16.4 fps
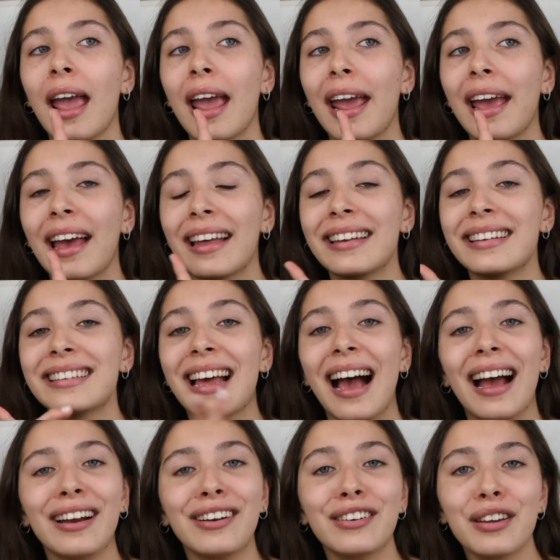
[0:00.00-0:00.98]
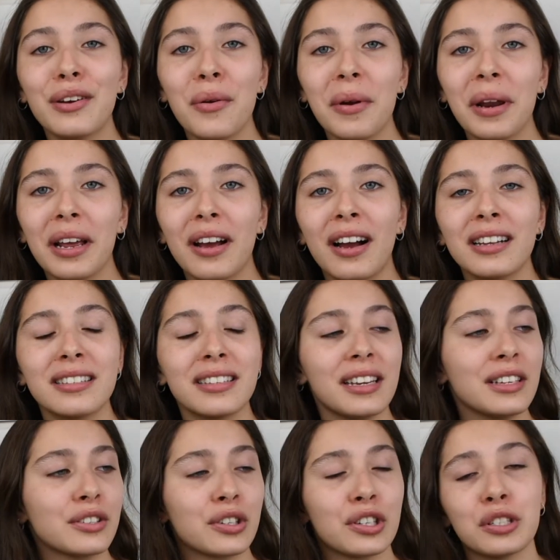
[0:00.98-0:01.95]
And I already know what I got.
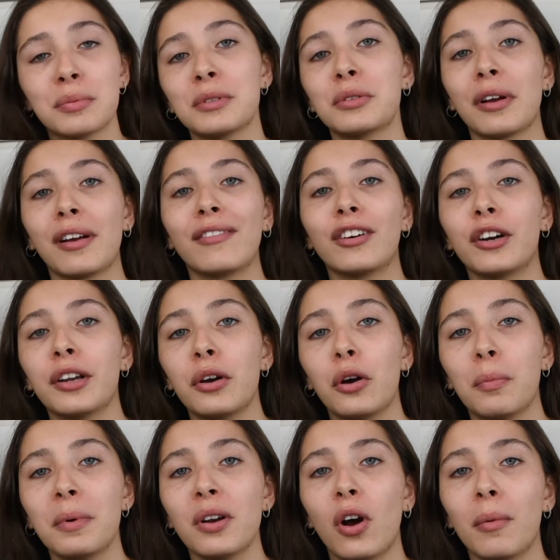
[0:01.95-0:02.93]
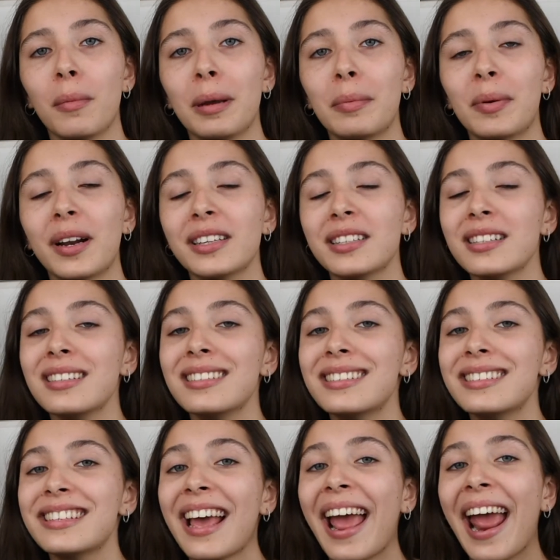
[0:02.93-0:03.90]
Today's Christmas, so I've already opened all my
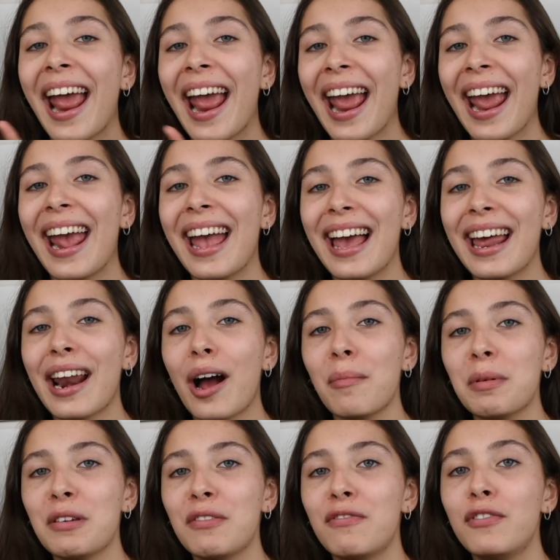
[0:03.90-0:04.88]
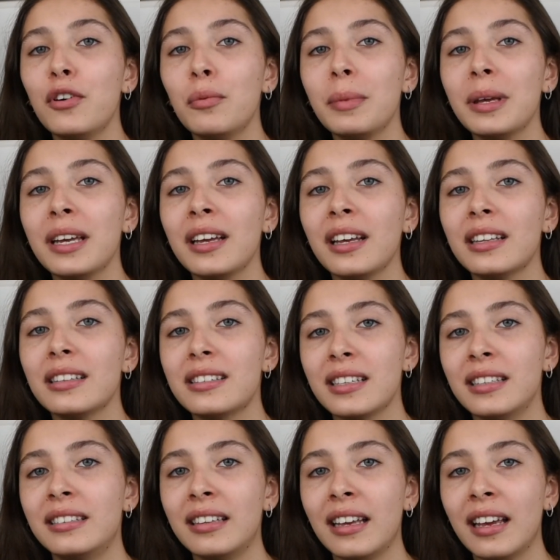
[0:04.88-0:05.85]
presents. And I'll be filming
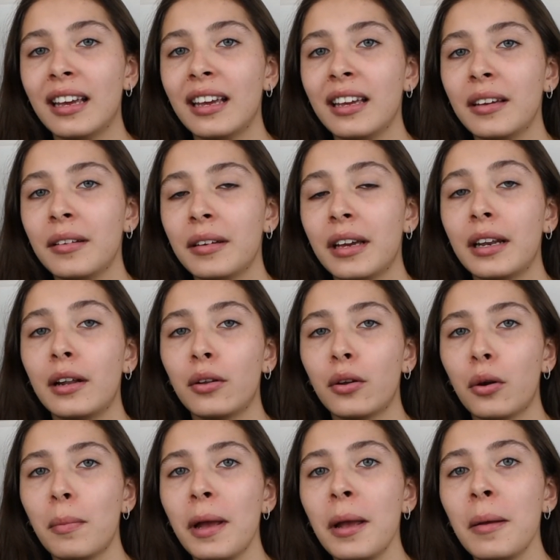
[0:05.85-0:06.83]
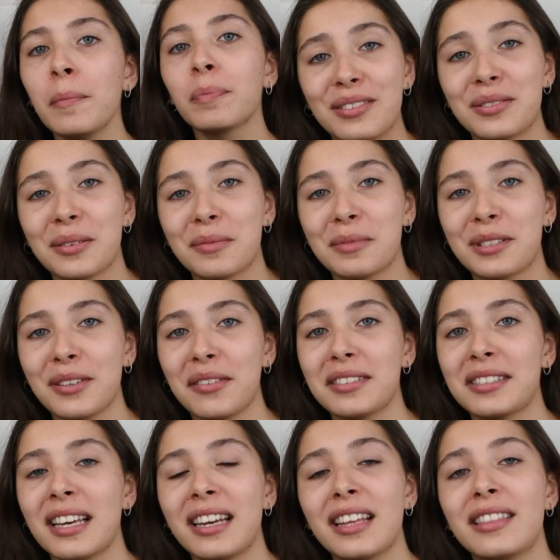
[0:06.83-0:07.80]
today in a little bit. So I'm so
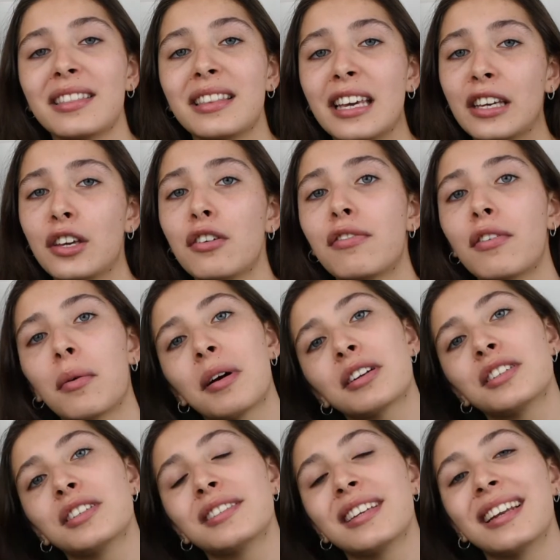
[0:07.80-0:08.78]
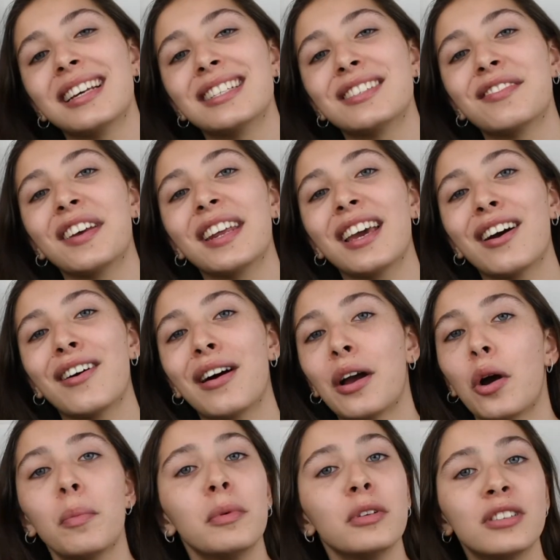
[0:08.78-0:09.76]
excited. Thank you for watching today's video. I
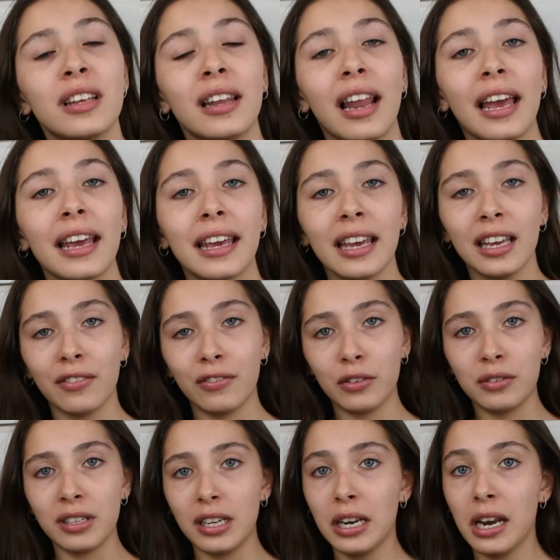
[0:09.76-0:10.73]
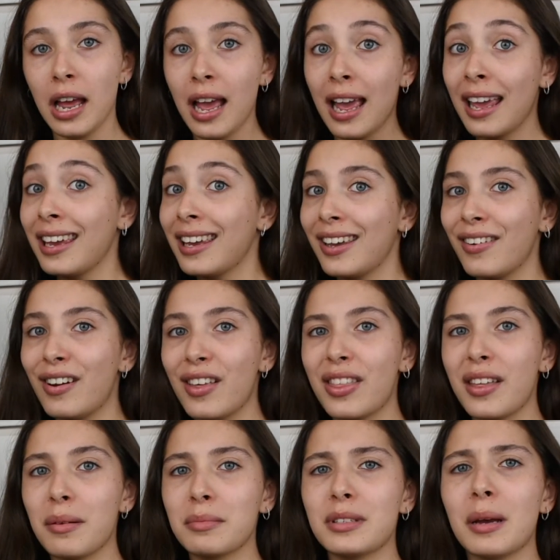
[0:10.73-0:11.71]
hope you did like it. If you did, give it a
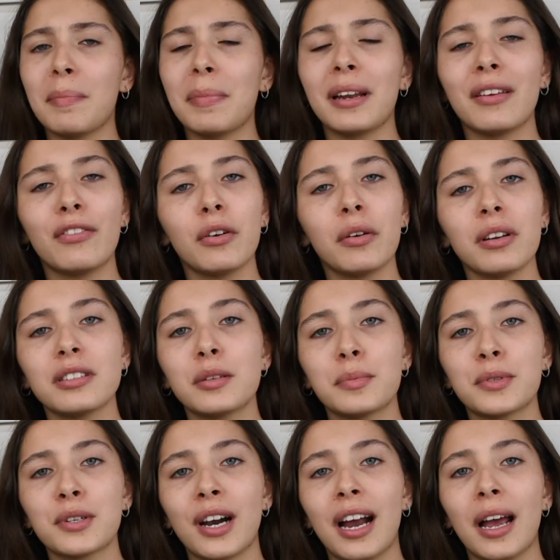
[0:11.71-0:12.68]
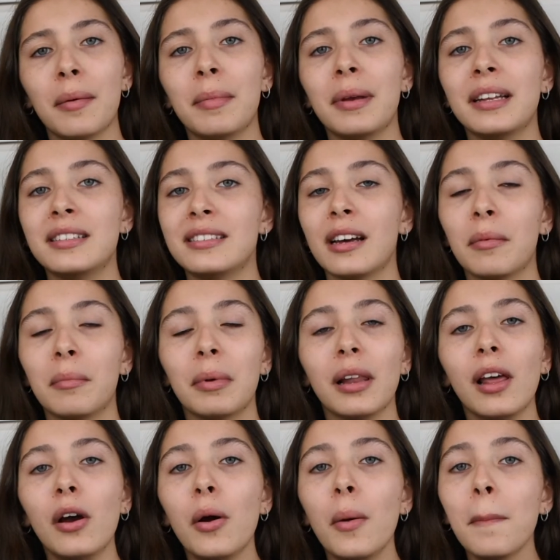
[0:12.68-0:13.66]
thumbs up. And if you want to subscribe, it's down
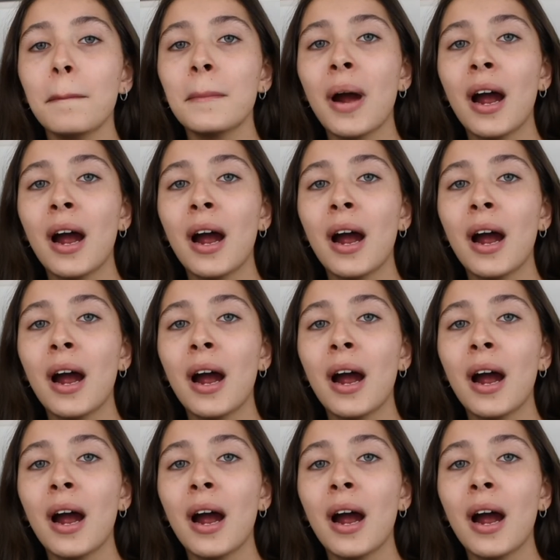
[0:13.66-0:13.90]
below.